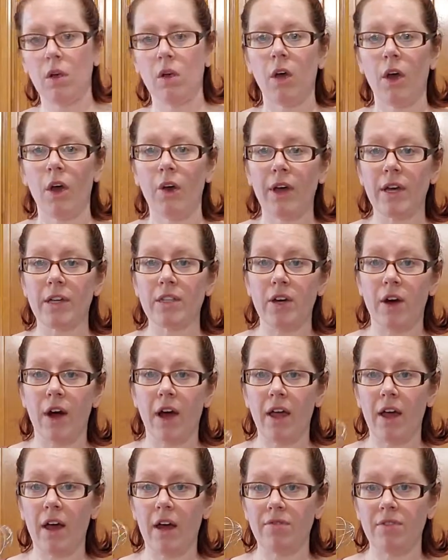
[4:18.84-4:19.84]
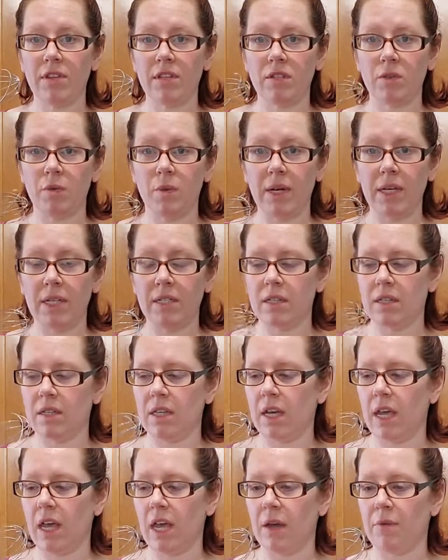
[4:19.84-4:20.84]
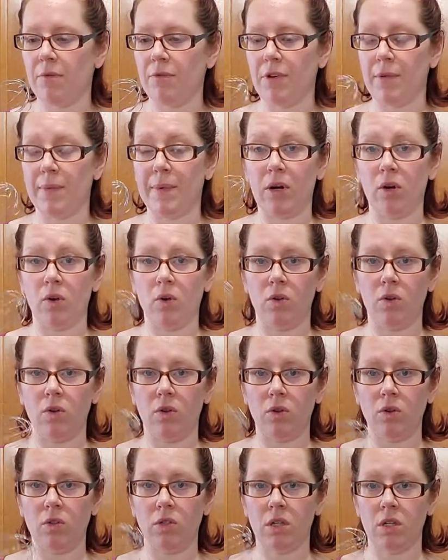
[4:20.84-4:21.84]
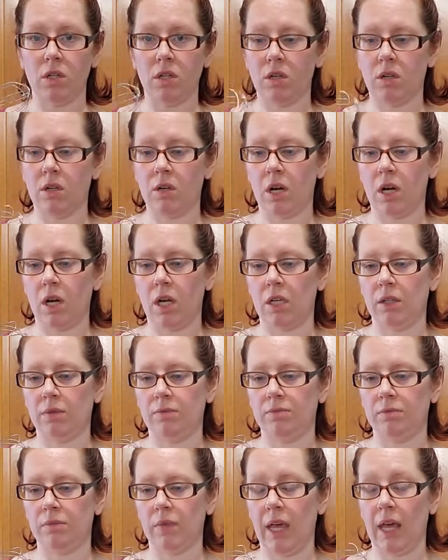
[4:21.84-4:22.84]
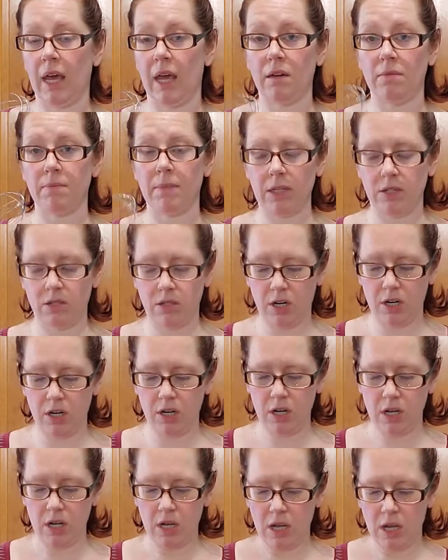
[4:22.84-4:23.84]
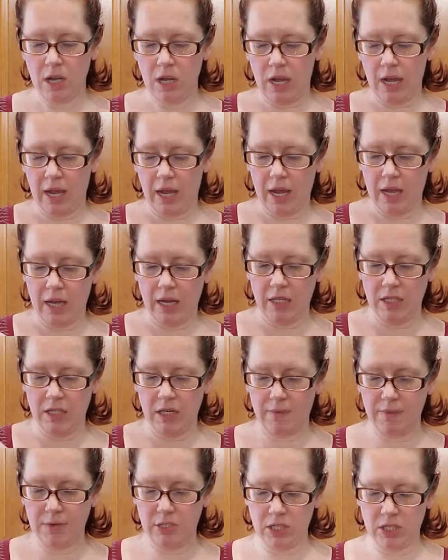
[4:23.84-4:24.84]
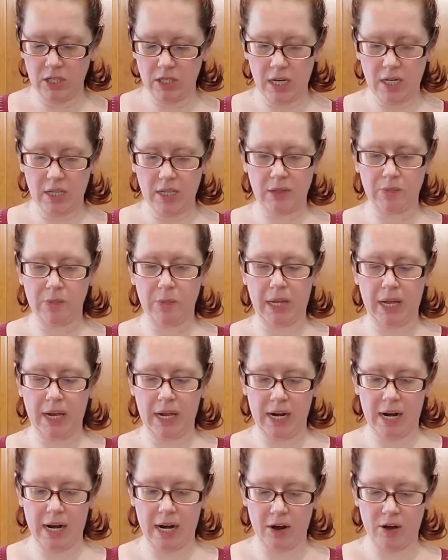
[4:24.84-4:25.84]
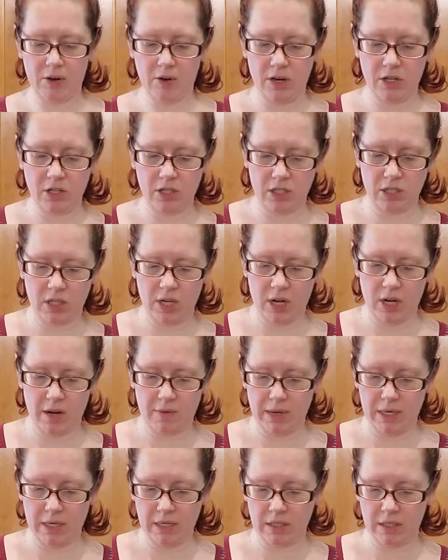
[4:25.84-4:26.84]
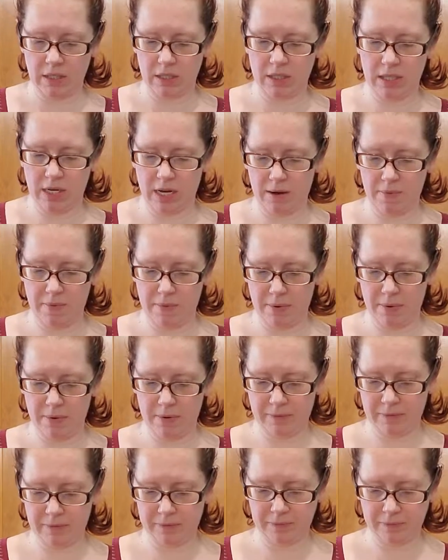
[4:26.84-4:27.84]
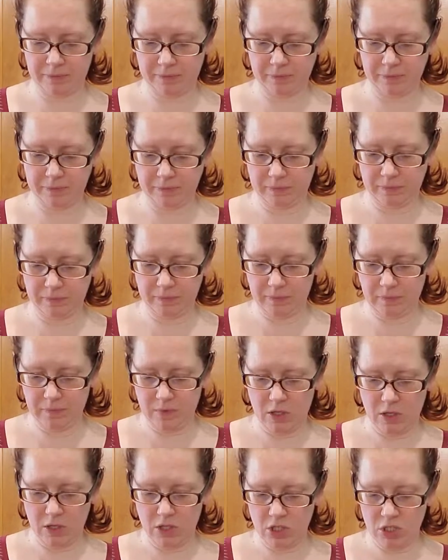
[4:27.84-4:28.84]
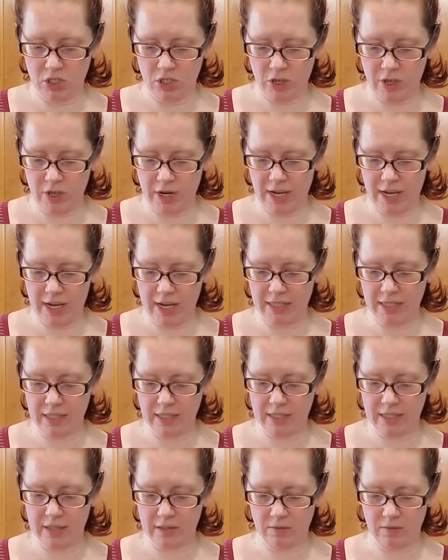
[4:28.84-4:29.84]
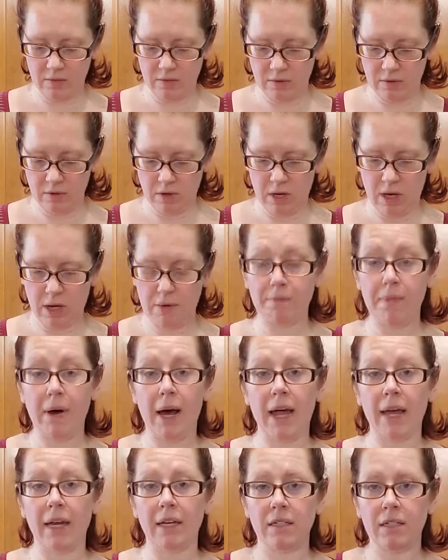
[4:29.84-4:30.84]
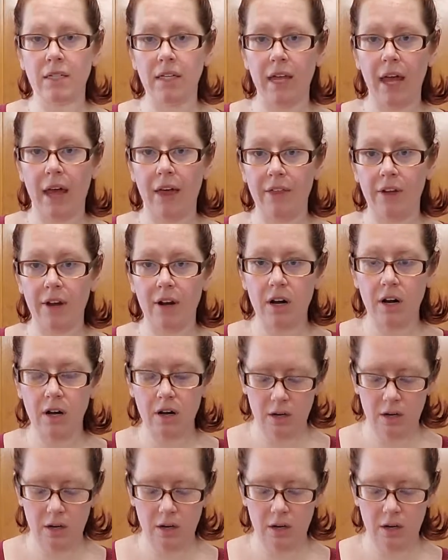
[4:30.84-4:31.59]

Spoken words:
Okay, so I have this whisk that came from an old hand mixer, and I'm just going to take this blade out and just kind of mix this up just so that it gets combined together